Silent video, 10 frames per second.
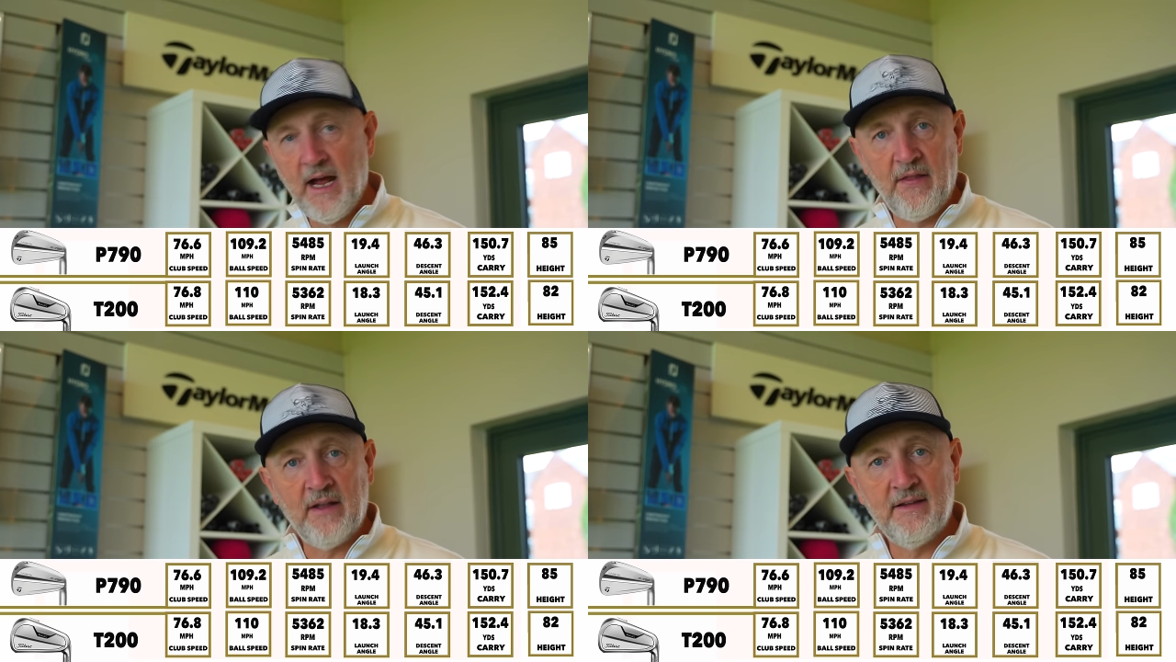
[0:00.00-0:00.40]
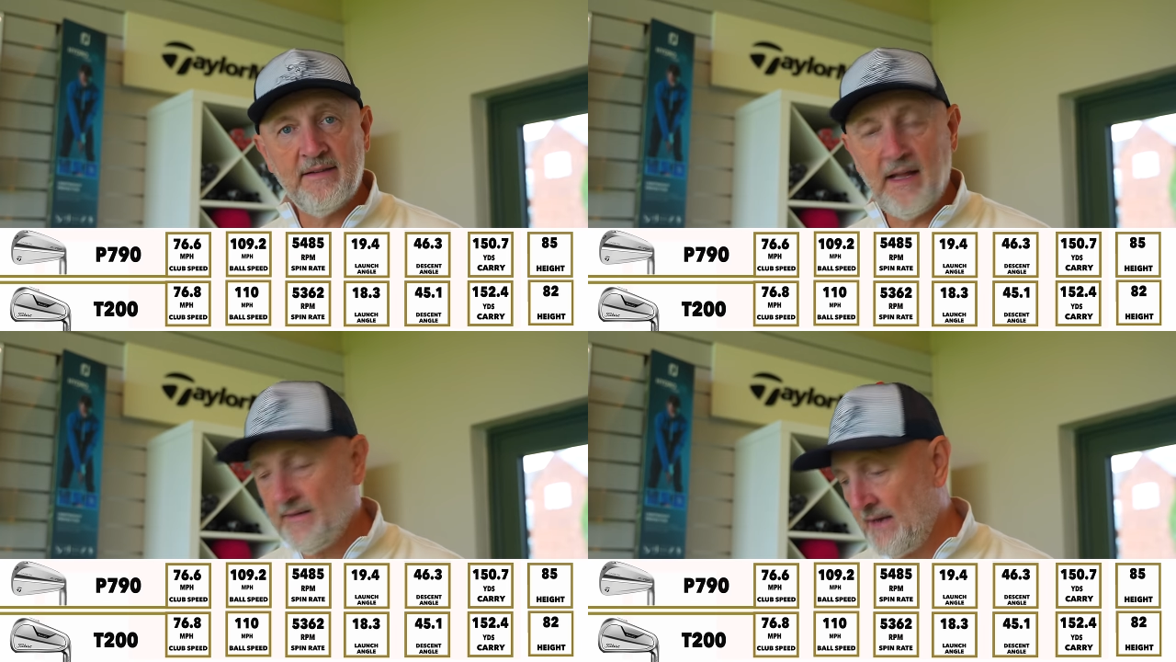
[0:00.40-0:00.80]
and that
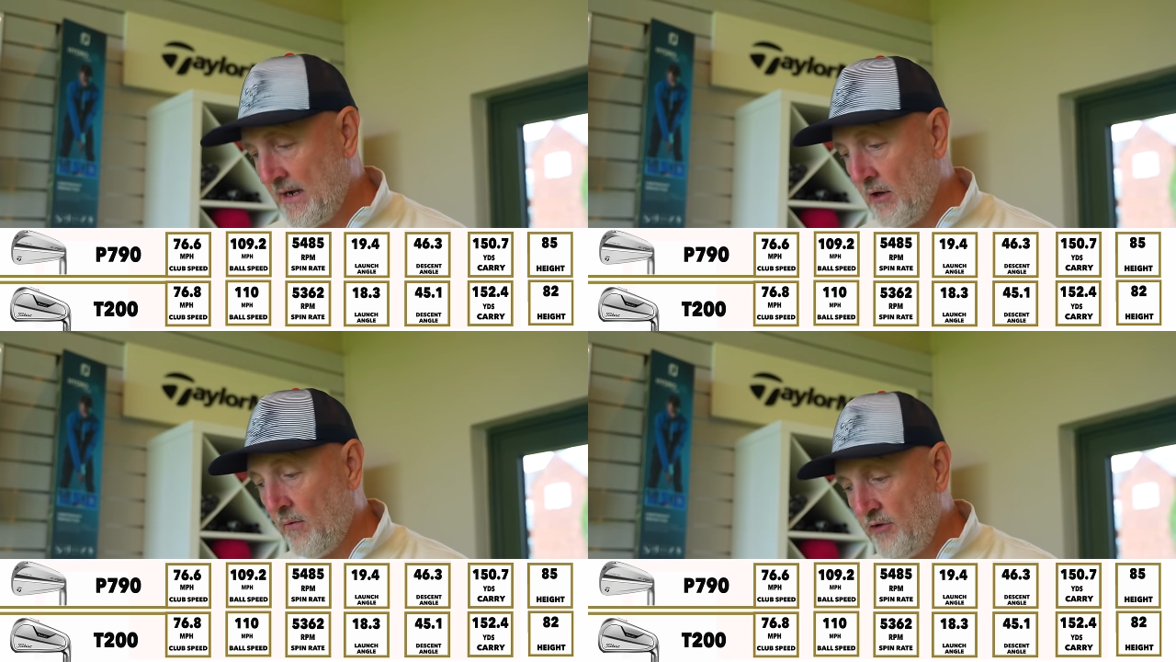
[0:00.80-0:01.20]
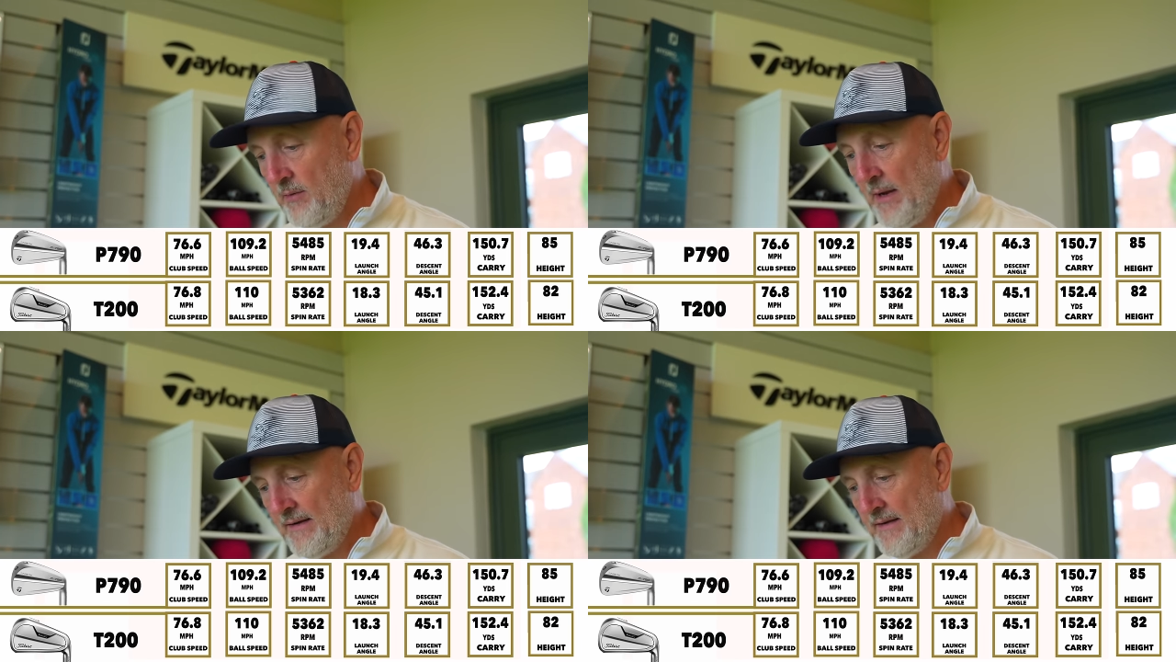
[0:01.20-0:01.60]
descent angle
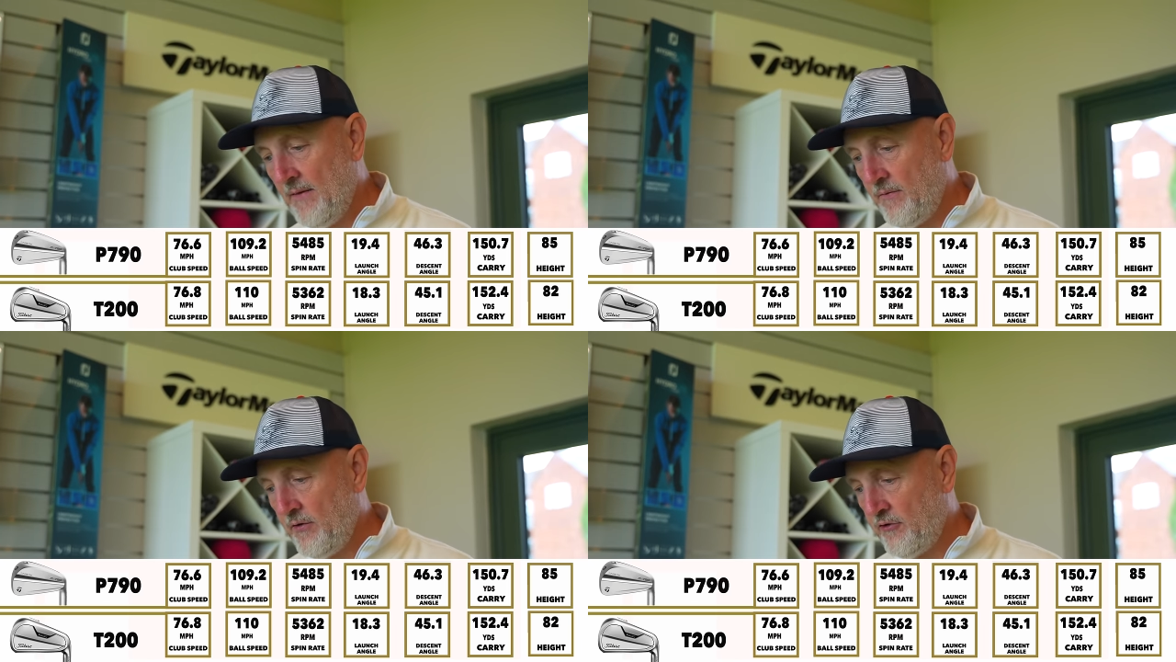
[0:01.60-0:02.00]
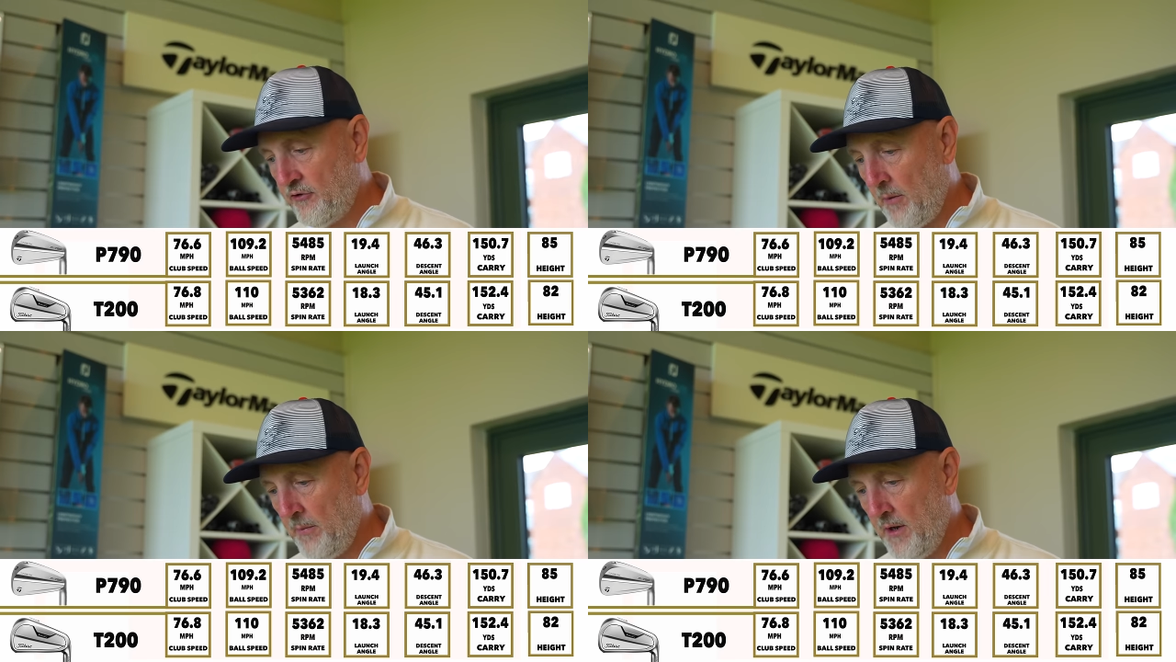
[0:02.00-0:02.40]
obviously makes a difference
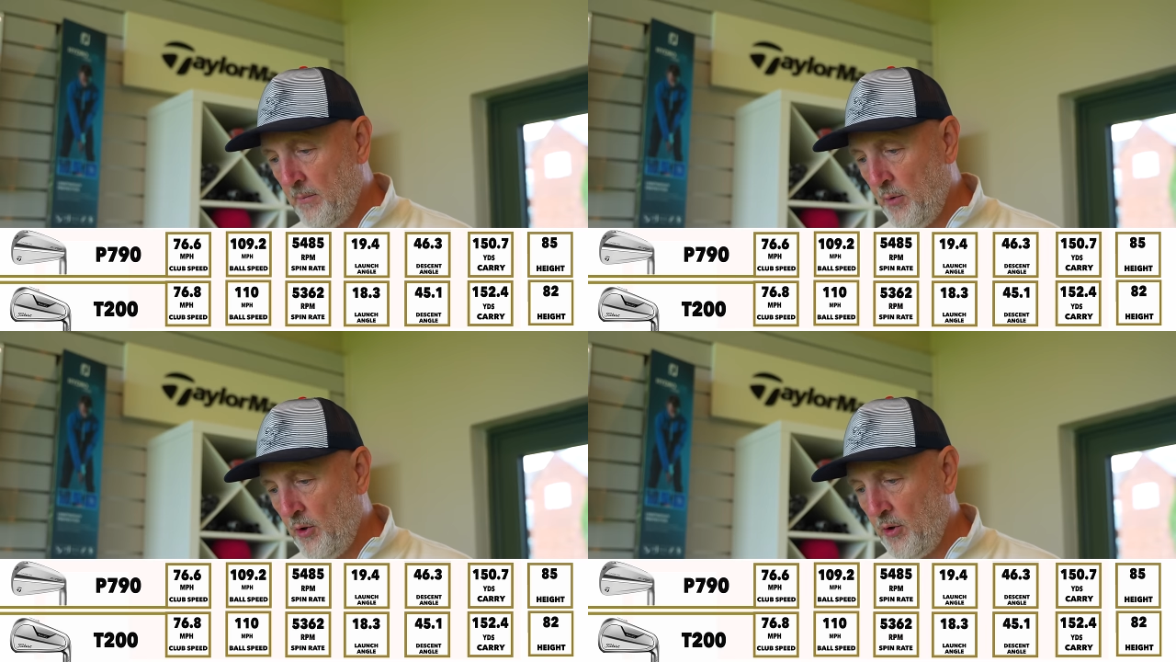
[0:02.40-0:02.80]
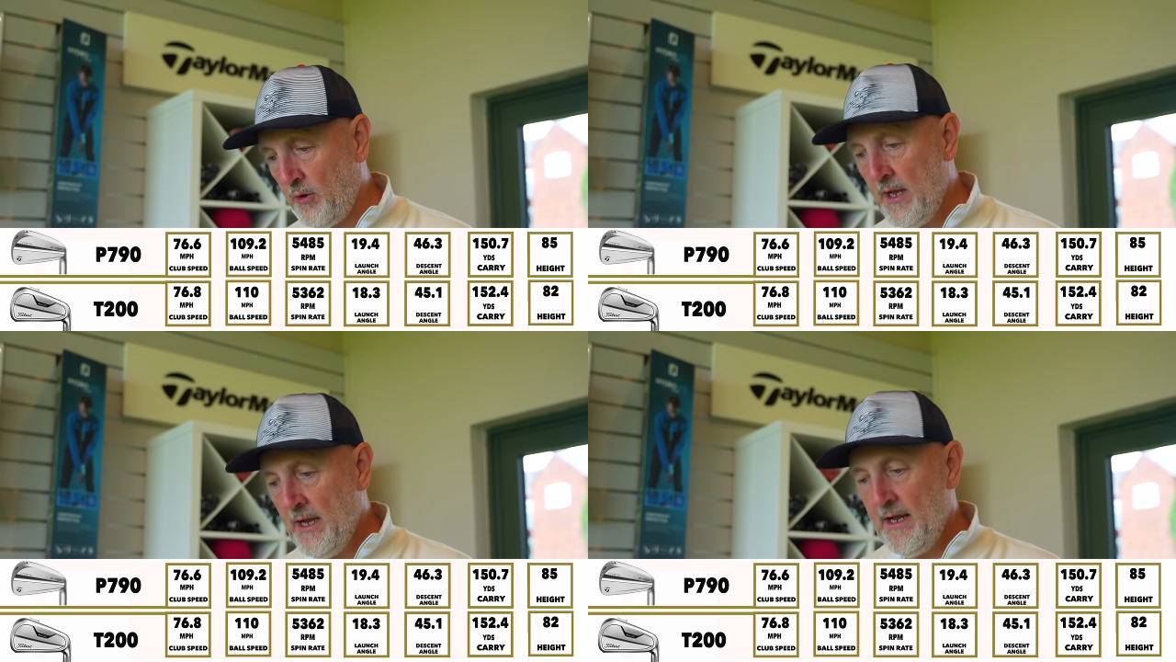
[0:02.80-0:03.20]
stopping the ball.